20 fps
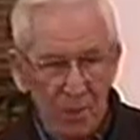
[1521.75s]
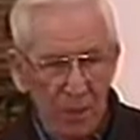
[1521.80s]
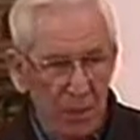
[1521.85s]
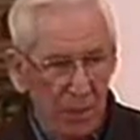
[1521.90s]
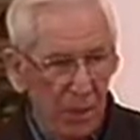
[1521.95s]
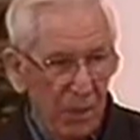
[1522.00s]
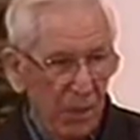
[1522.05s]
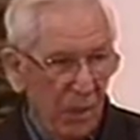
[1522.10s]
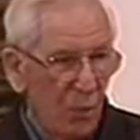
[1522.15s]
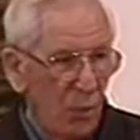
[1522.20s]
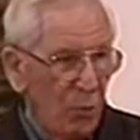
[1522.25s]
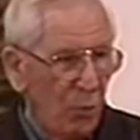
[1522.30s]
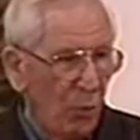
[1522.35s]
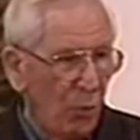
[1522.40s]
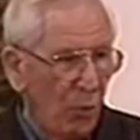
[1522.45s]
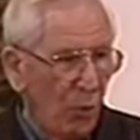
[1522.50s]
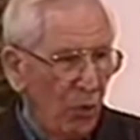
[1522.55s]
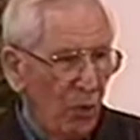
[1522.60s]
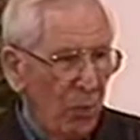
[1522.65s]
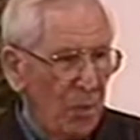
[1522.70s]
you need to know
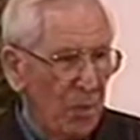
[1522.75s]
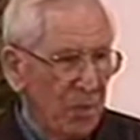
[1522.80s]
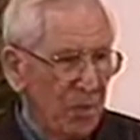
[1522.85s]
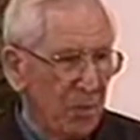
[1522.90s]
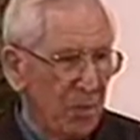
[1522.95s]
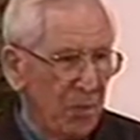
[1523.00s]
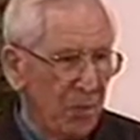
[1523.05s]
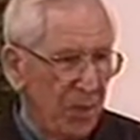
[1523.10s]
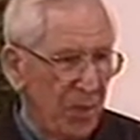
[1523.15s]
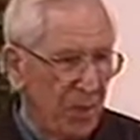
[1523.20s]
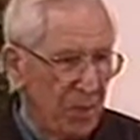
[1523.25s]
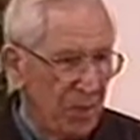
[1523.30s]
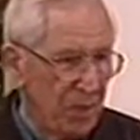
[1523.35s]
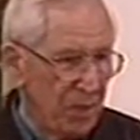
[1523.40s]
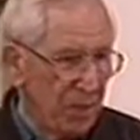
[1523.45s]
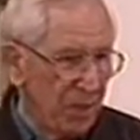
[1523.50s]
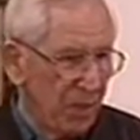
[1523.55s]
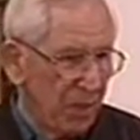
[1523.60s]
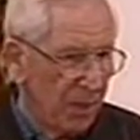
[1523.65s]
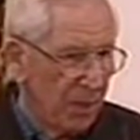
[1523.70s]
all the bits and
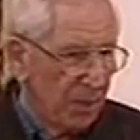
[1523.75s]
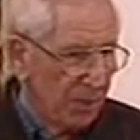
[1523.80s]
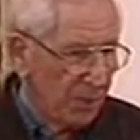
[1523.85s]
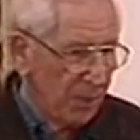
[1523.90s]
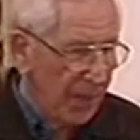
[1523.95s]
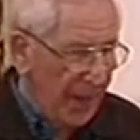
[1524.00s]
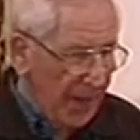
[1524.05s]
pieces to